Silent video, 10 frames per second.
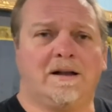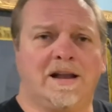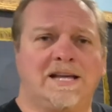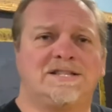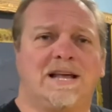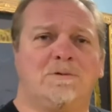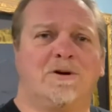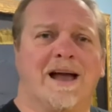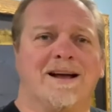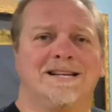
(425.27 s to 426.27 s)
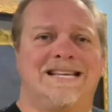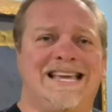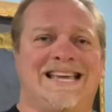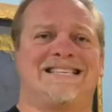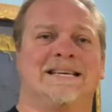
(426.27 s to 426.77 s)
unless they will
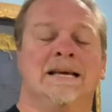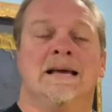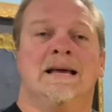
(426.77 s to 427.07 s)
guarantee it.